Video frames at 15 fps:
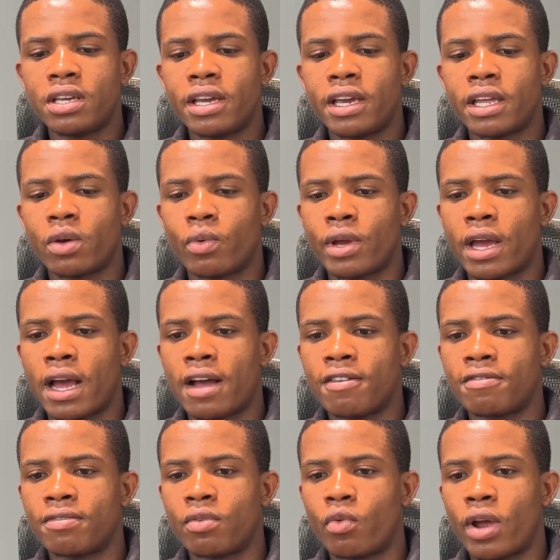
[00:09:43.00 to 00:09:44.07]
here that we
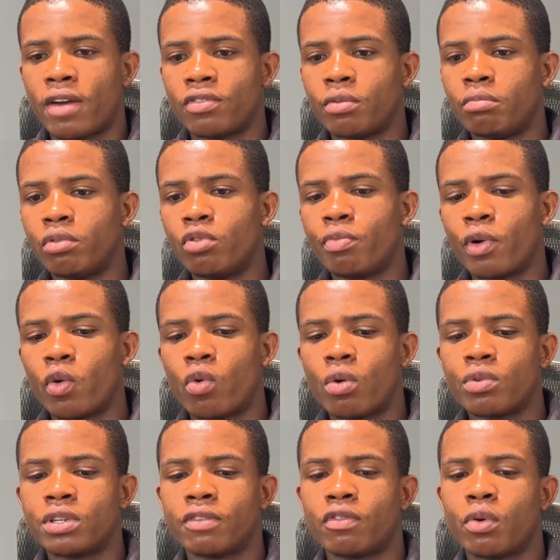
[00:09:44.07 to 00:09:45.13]
have the blueprint one, which
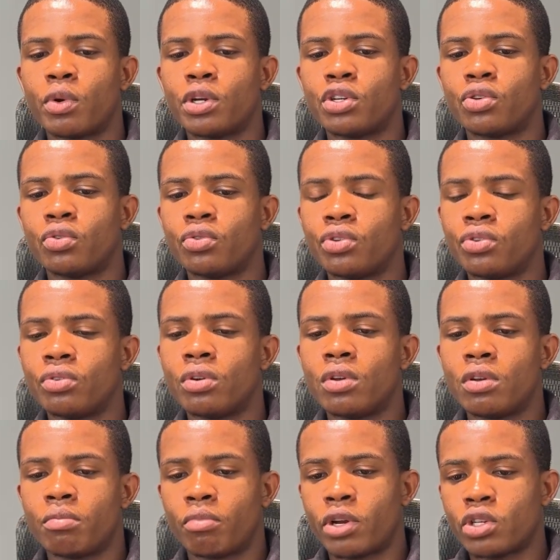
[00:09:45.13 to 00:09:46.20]
I've already showed you,
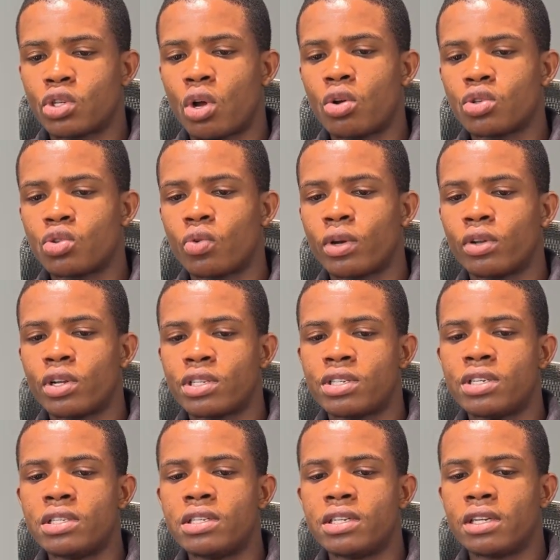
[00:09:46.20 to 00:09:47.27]
but there's also another
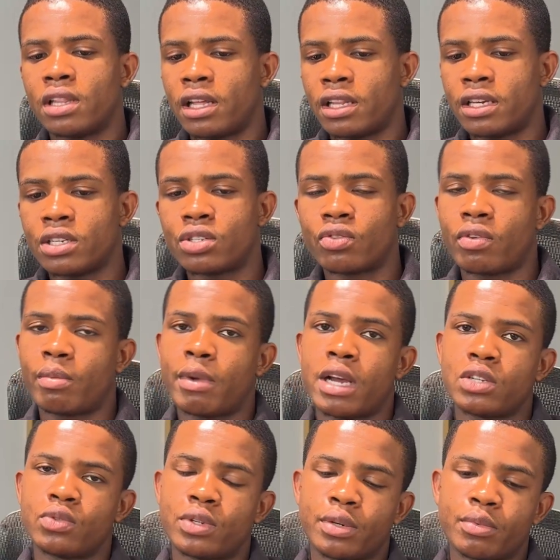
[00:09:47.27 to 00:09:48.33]
CTA that the Instagram has,
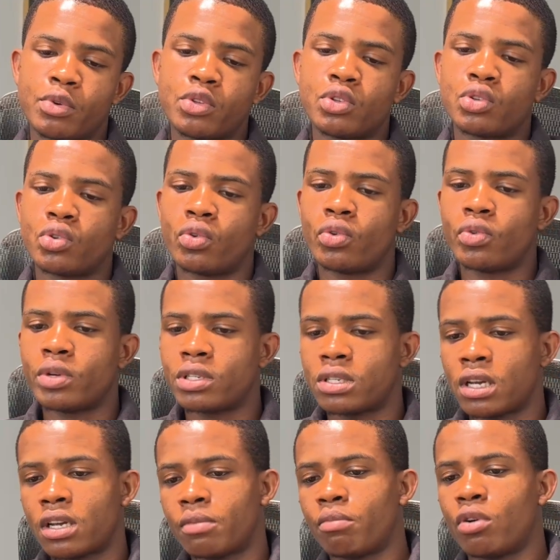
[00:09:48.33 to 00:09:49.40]
which I'm going to show you in a
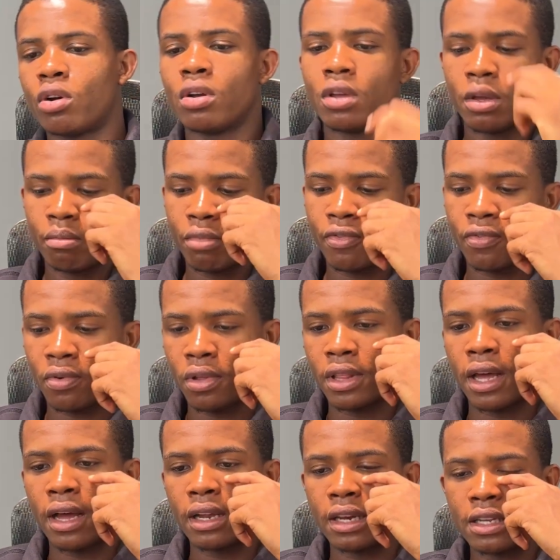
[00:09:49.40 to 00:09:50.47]
second. But before
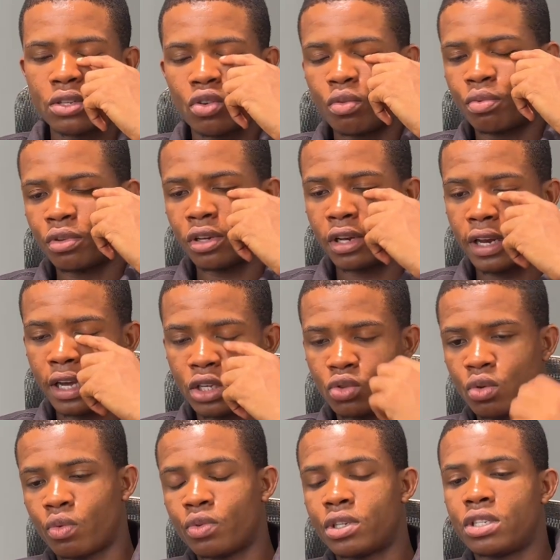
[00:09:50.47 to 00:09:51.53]
that, let's open the next one,
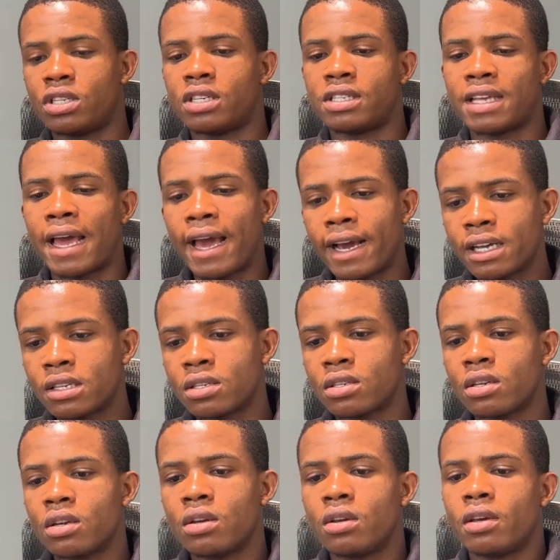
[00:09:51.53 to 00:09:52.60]
which is his X
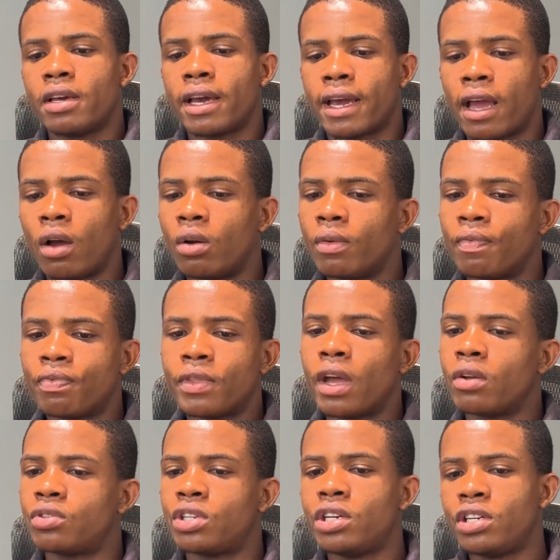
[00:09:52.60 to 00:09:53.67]
account. Now,
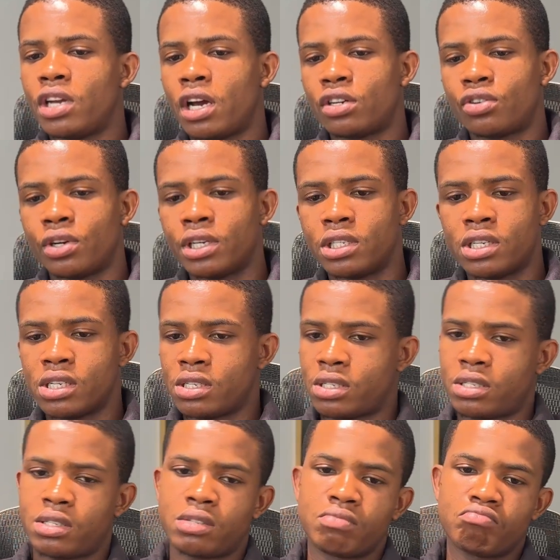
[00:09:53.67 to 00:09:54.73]
TJR Trades
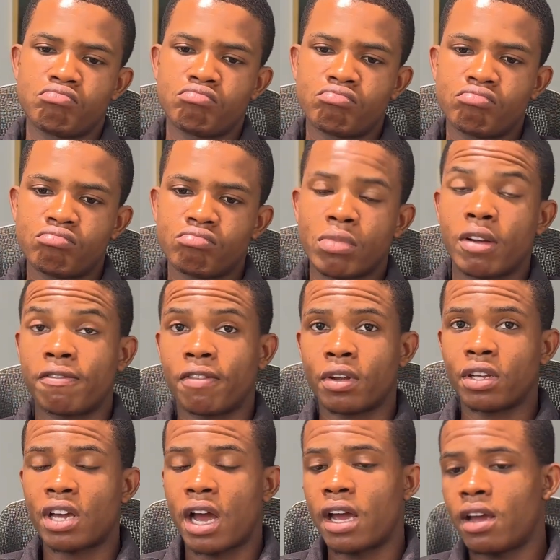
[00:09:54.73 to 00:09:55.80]
is a funny
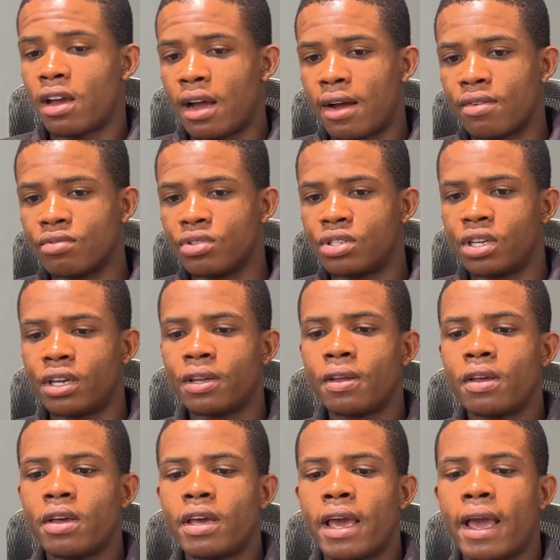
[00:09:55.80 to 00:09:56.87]
guy, I would say,
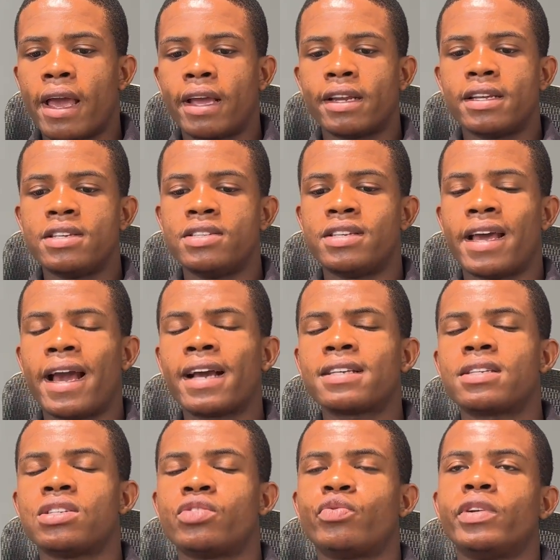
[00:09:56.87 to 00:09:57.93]
and his X
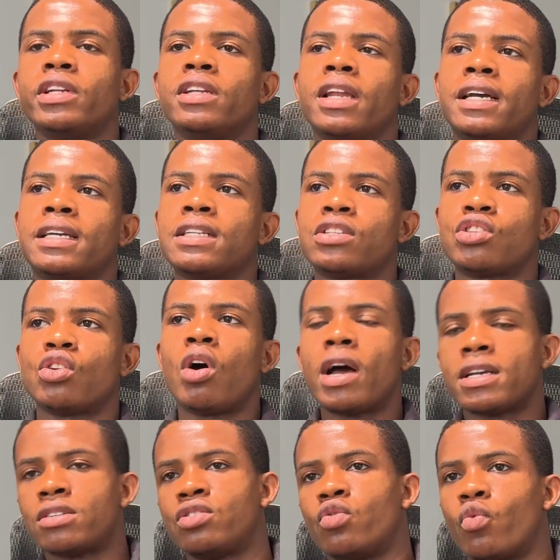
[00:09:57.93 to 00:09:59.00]
is really like, it's not
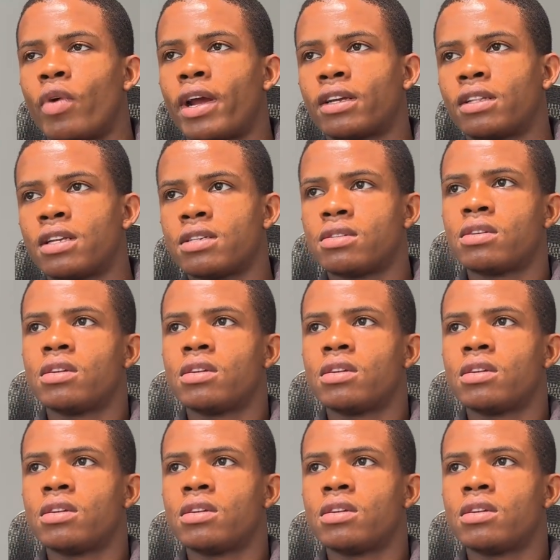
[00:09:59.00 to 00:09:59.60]
as direct as,